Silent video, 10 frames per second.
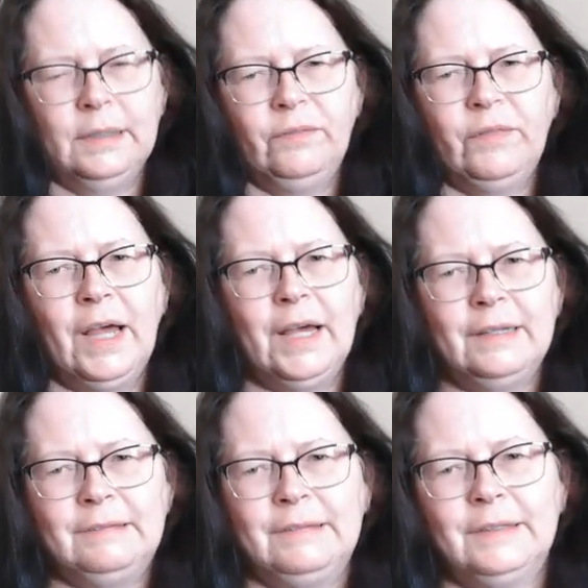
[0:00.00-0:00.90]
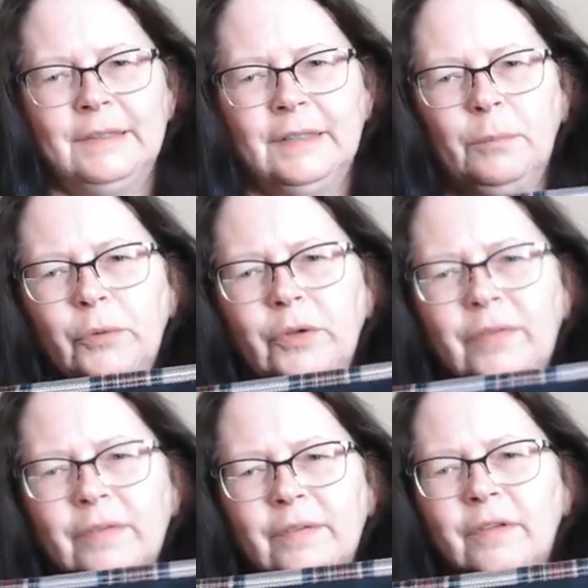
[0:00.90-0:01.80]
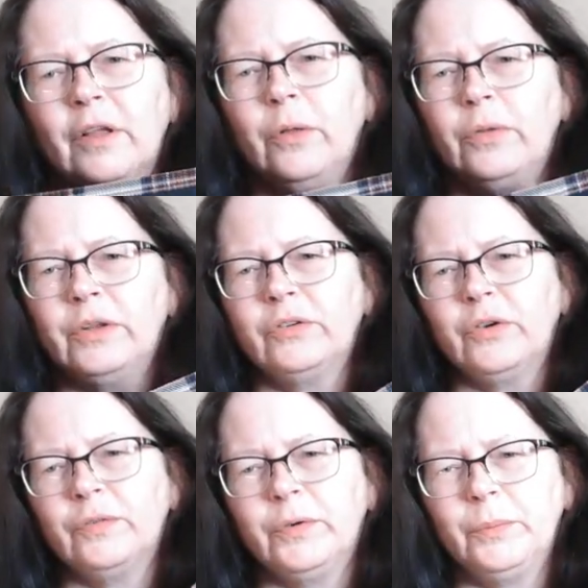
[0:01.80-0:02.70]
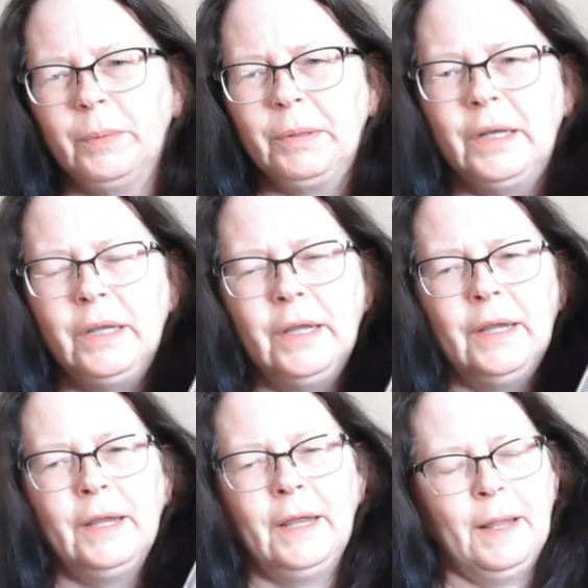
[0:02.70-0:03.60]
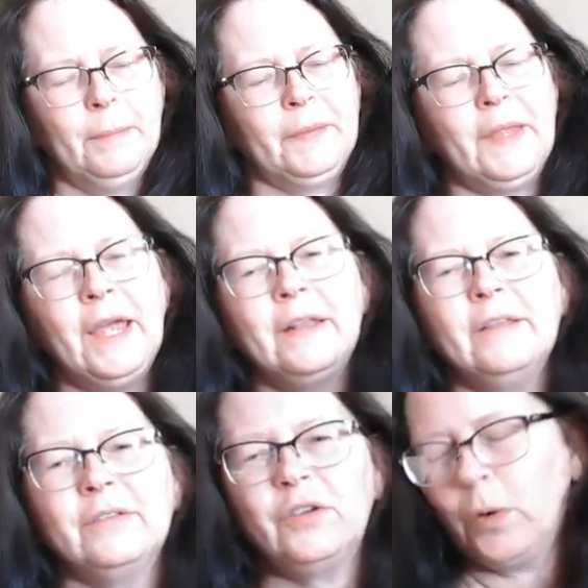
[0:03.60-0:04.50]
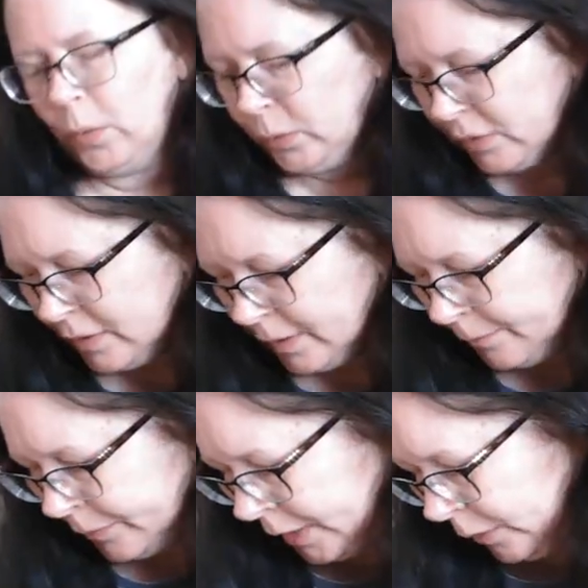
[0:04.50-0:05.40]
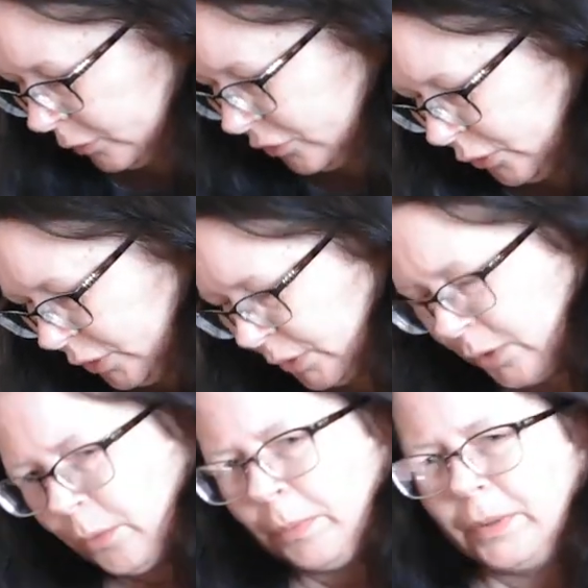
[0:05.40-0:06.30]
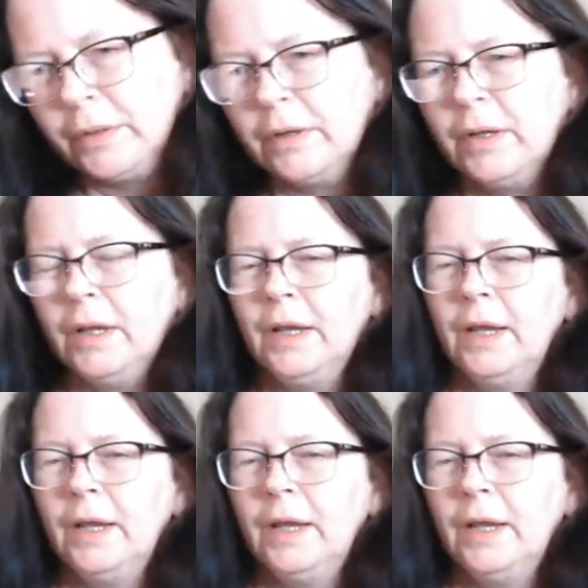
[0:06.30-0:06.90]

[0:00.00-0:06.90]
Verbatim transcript: If not, Maurices is a clothing store for women. But they have these totes. I will show you it opened